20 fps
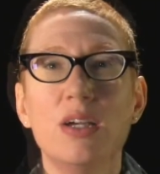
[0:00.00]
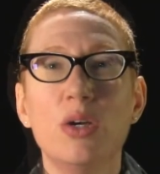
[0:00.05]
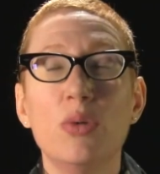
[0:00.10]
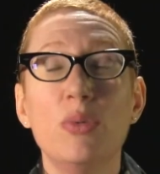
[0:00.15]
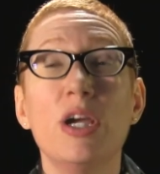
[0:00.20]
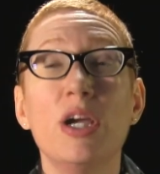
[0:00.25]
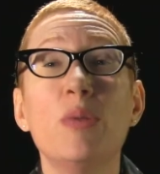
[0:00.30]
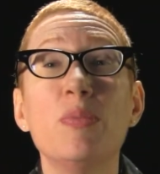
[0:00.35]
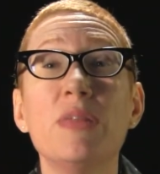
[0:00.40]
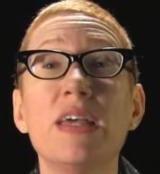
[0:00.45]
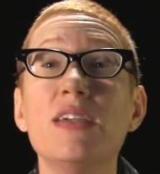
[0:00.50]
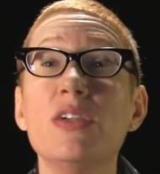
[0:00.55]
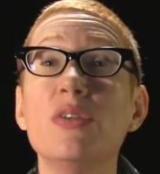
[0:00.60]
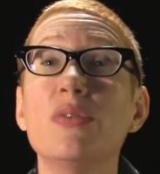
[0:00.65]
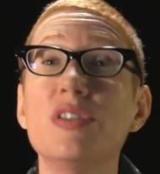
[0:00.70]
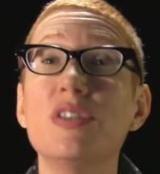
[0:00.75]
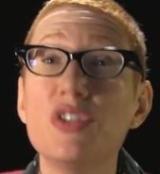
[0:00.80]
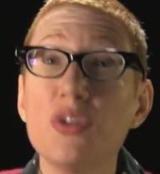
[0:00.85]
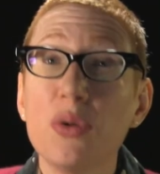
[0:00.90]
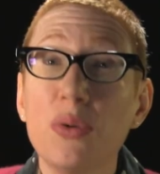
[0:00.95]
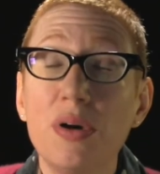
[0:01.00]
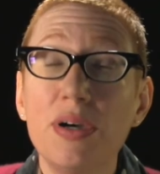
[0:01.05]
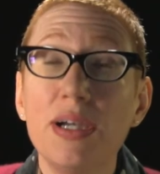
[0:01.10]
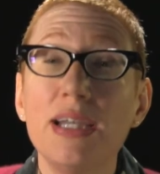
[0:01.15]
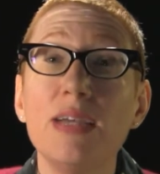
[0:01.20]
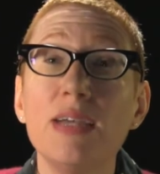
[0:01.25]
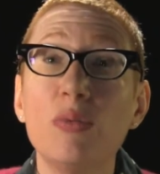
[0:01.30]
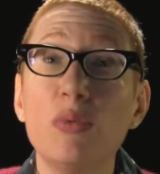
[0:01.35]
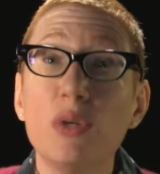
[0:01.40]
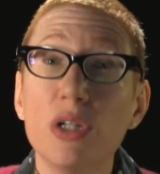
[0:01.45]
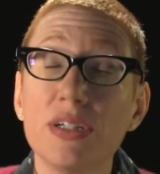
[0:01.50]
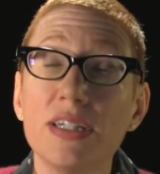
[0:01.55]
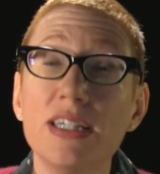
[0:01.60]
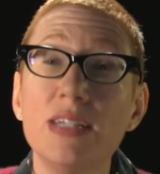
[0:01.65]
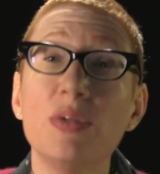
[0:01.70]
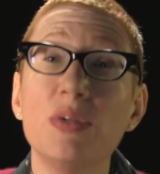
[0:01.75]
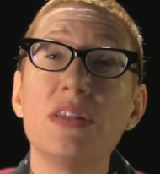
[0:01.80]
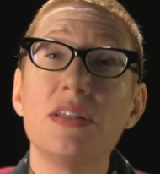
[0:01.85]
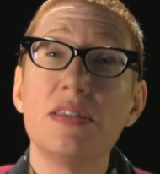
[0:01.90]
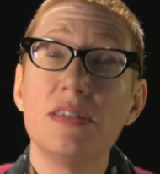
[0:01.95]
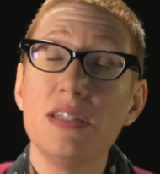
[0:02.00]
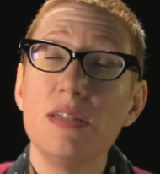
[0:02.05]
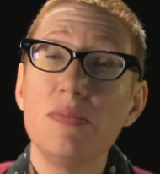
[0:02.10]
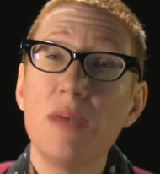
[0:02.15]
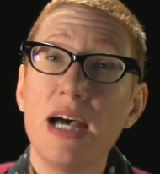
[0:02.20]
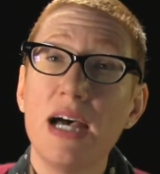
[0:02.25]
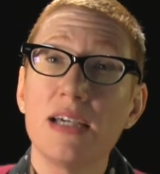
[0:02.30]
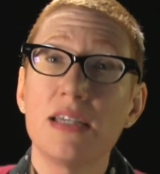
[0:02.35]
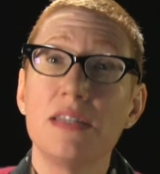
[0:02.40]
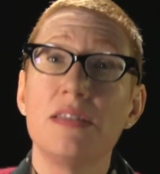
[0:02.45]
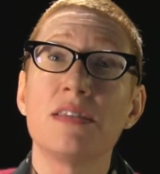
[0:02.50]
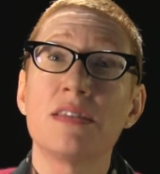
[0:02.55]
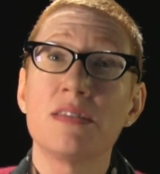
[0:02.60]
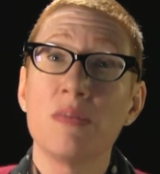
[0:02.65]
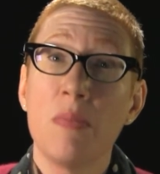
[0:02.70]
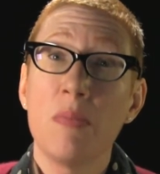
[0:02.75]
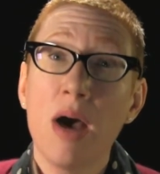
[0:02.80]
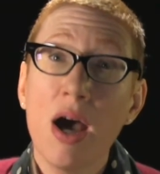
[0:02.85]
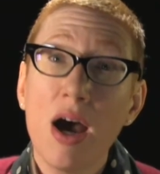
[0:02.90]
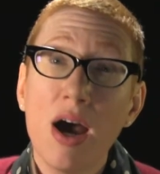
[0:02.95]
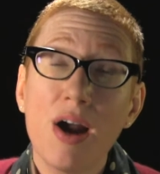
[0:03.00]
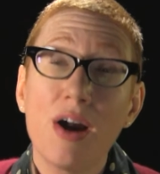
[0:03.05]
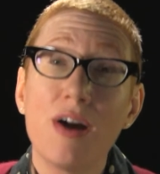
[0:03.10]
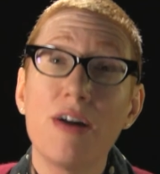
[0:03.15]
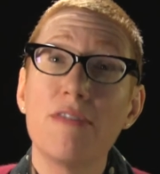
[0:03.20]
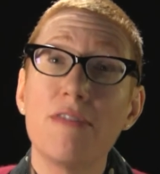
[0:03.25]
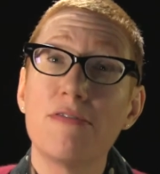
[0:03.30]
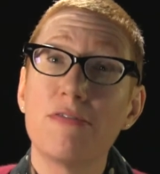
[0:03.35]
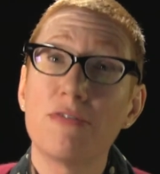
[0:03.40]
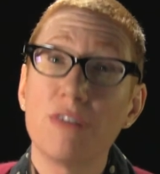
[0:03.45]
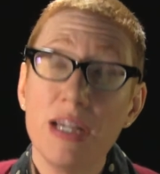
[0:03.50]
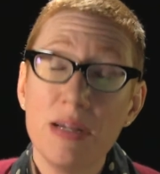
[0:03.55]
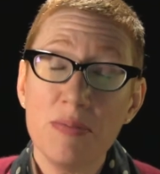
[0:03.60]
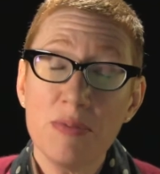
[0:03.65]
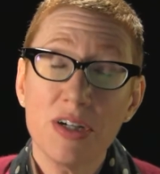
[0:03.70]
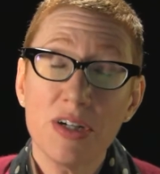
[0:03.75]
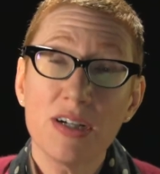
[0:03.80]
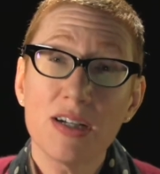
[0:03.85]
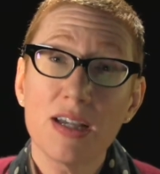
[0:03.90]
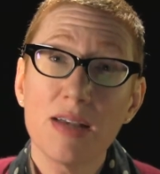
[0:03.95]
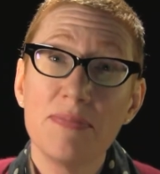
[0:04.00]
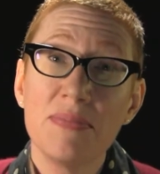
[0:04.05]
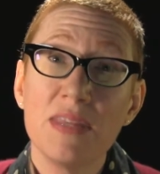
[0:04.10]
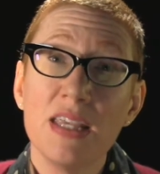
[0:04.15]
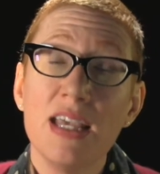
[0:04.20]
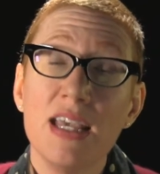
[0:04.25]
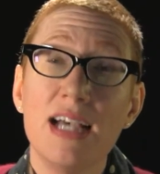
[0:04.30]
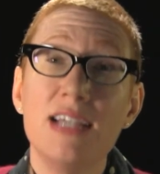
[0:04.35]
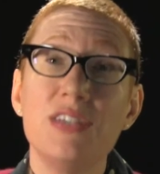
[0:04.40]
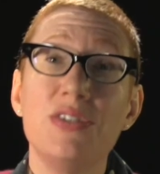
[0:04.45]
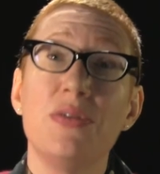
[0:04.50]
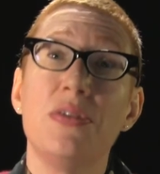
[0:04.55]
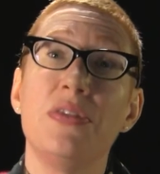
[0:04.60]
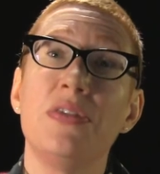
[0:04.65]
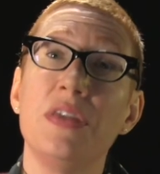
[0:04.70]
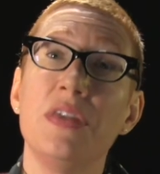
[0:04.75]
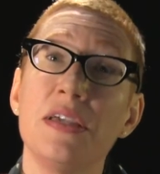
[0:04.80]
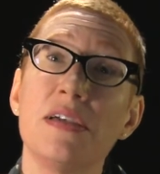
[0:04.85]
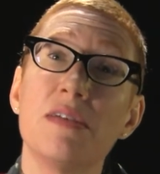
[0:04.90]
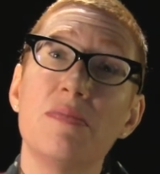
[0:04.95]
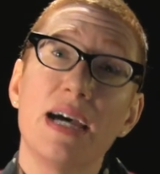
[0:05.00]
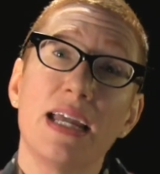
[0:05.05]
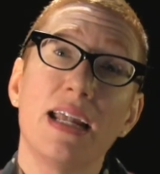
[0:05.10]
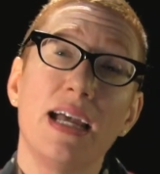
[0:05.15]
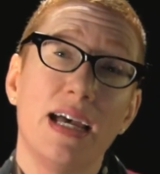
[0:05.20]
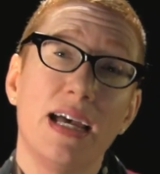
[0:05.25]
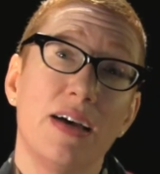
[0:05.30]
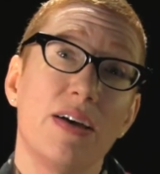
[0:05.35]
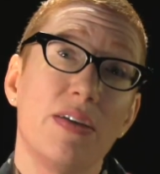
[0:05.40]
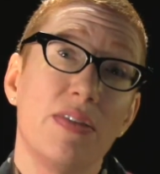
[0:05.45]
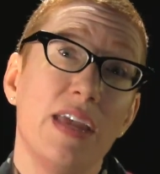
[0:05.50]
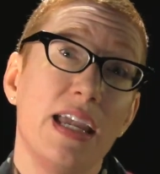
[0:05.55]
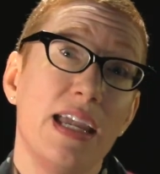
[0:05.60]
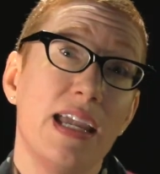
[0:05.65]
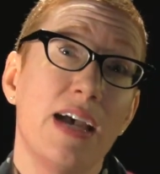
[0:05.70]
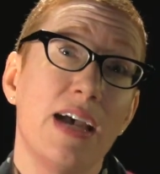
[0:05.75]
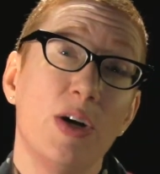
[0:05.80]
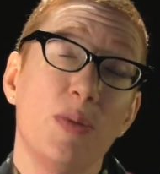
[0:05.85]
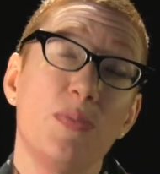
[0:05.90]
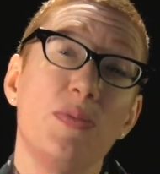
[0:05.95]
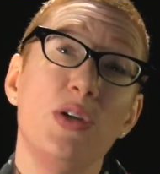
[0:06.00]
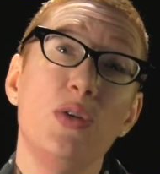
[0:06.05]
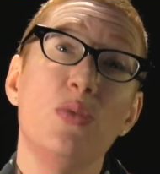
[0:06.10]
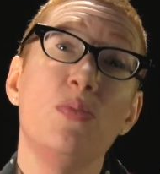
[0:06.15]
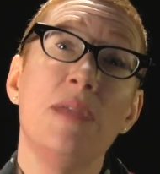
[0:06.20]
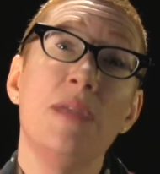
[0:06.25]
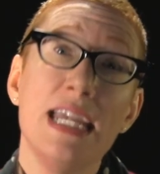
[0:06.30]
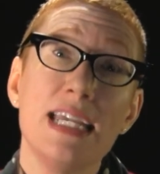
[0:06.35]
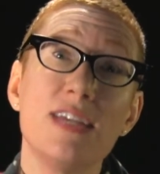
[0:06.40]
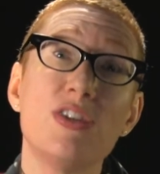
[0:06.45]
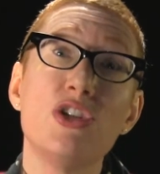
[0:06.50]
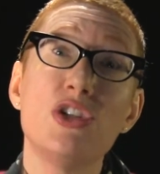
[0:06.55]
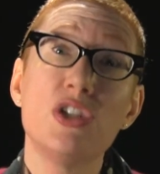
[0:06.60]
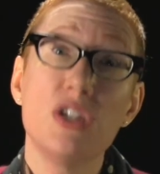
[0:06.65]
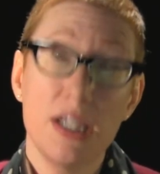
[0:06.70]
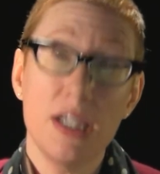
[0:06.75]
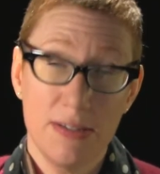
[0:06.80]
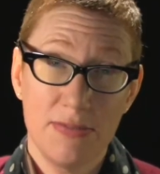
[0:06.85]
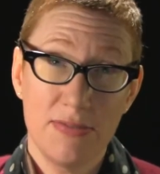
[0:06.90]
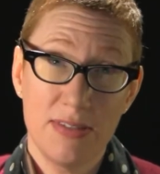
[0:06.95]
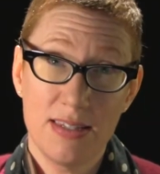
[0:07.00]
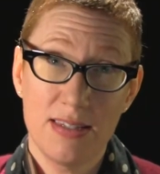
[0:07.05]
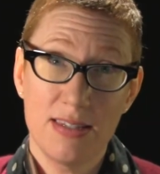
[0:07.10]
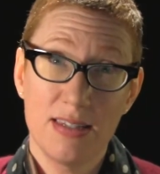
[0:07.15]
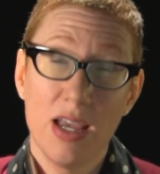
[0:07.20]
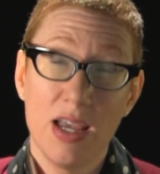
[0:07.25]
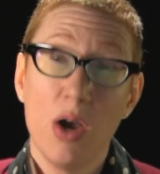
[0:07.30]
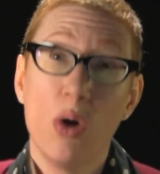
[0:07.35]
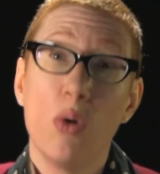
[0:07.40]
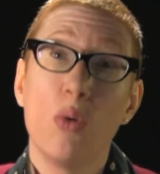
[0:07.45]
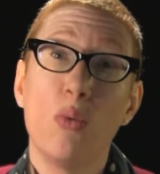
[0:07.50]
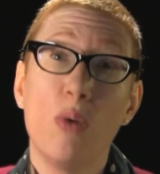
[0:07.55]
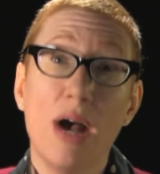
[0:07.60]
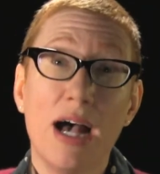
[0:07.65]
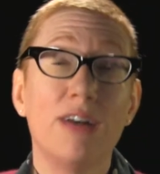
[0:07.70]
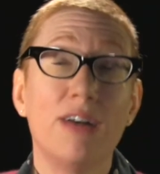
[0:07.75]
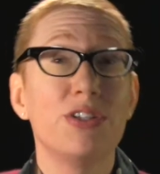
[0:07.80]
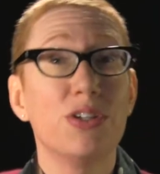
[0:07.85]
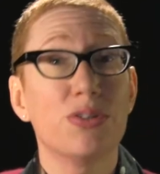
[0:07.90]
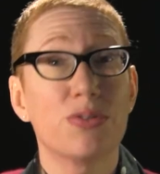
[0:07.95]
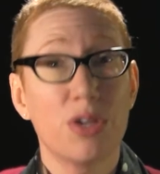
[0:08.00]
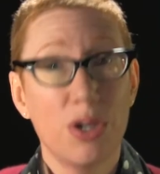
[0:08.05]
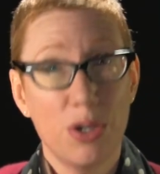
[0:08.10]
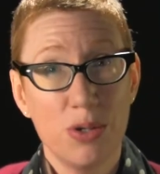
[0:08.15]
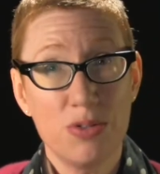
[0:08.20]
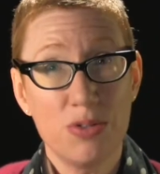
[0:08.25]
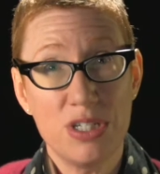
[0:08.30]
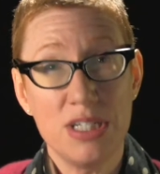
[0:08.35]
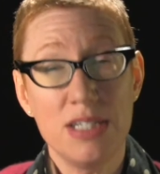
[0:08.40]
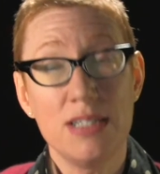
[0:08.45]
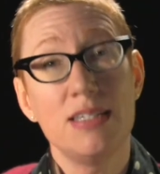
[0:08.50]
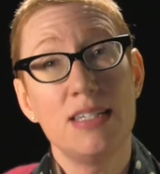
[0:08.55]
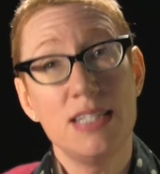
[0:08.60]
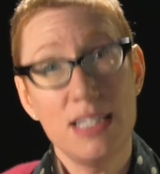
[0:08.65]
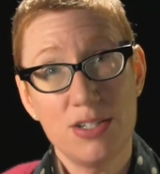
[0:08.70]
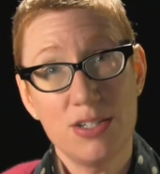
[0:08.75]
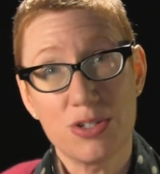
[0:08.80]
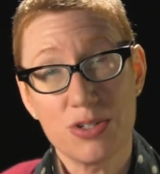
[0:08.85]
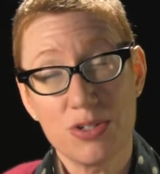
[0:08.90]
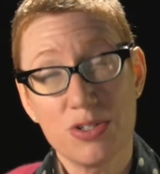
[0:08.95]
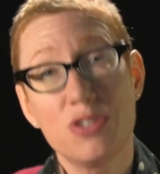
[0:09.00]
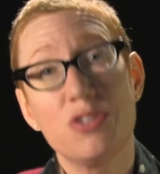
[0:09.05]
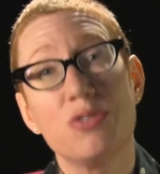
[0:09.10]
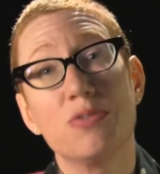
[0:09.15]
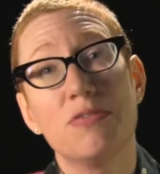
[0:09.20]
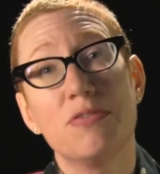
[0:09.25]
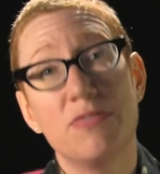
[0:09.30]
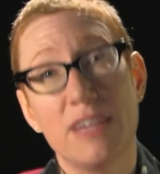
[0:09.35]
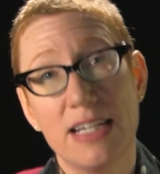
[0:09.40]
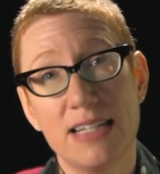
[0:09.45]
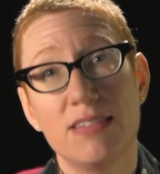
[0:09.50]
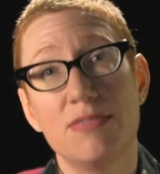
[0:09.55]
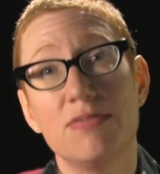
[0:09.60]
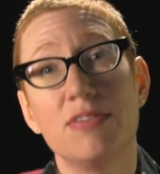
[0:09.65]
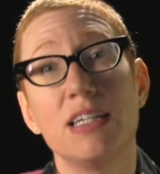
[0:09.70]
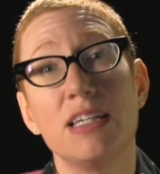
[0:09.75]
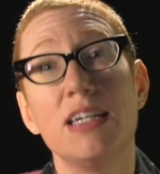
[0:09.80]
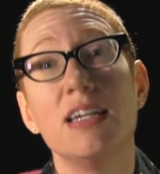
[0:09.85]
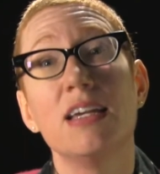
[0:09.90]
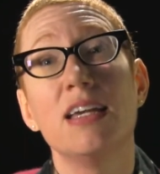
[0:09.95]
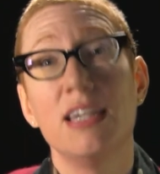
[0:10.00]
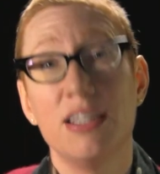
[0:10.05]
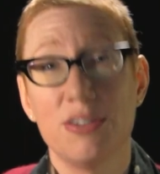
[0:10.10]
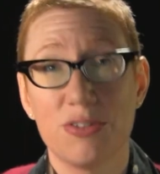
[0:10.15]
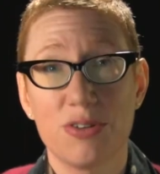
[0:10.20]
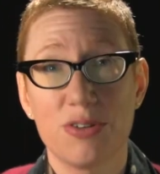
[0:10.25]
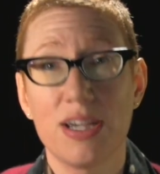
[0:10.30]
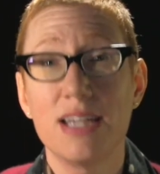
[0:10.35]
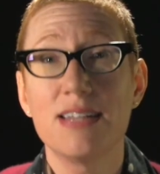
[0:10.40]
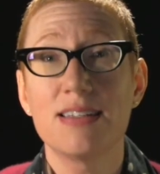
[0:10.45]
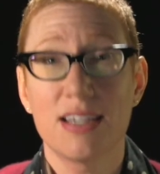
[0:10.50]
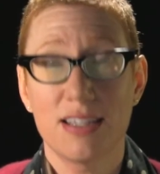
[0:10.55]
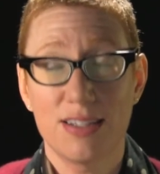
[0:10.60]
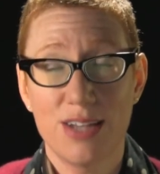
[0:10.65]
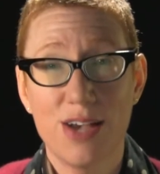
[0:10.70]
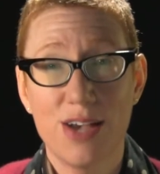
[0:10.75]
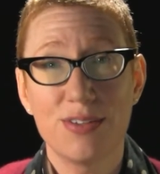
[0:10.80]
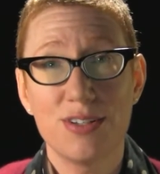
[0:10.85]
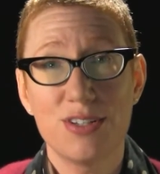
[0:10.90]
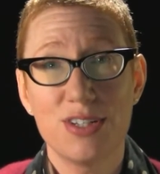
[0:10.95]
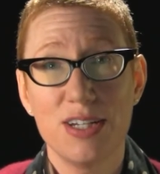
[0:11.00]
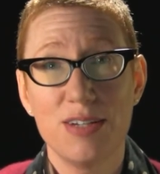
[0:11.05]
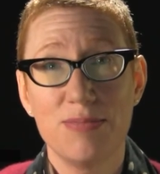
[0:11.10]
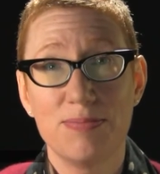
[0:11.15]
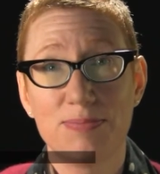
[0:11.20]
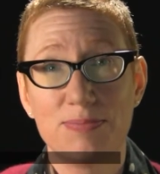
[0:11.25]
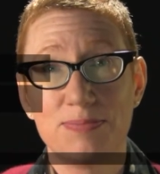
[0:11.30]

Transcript: We hope that you enjoy working with a TPACK and SAMR framework as you think about how they help you make shifts while you're coaching teachers to effectively integrate technology.